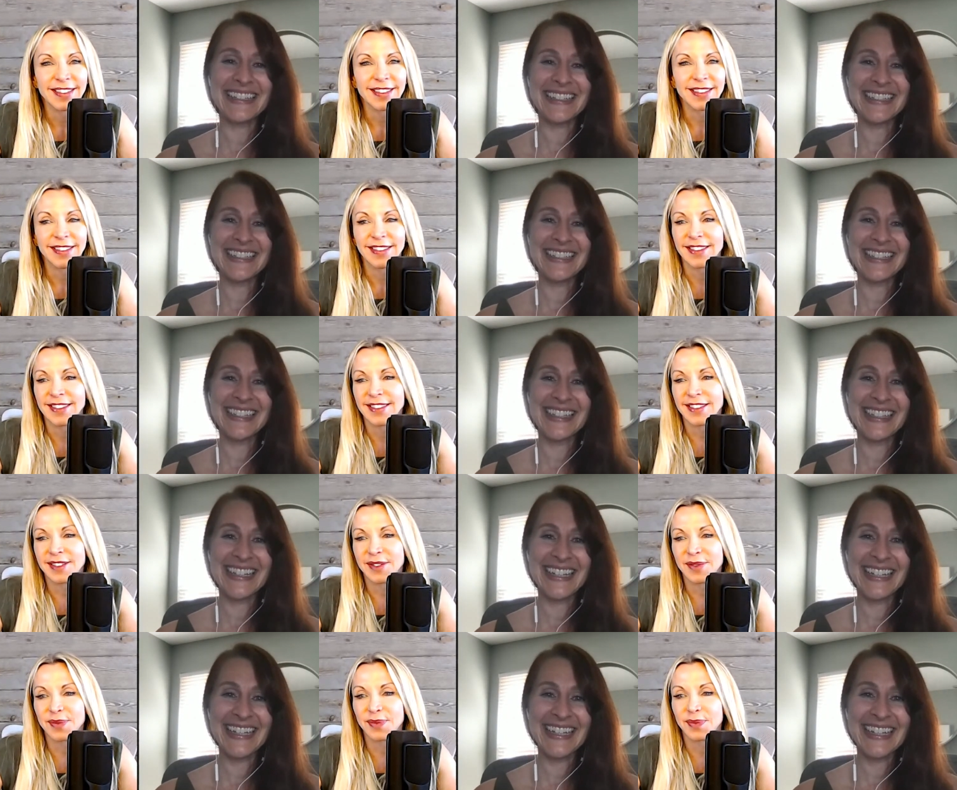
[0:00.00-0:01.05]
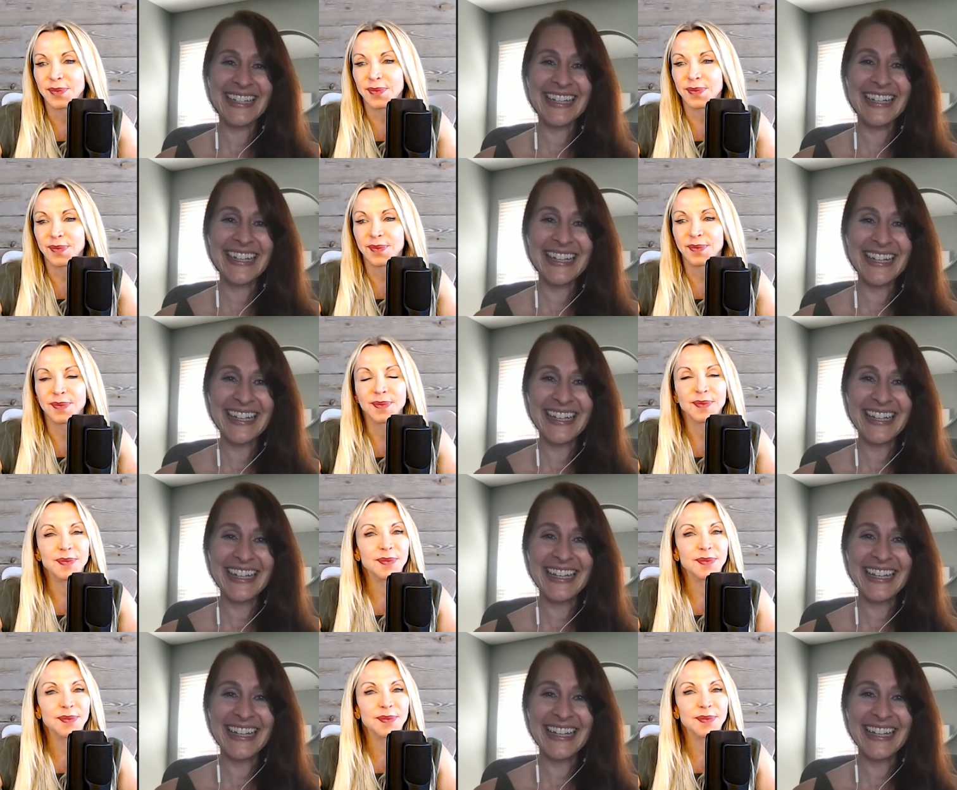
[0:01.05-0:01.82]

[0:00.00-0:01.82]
(silence)